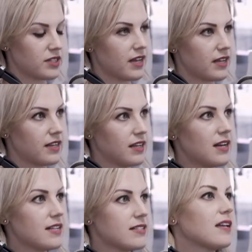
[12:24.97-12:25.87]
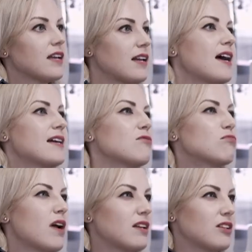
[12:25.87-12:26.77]
that it has a
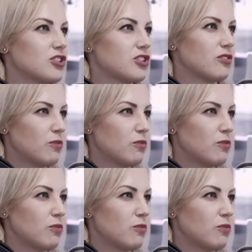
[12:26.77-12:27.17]
range.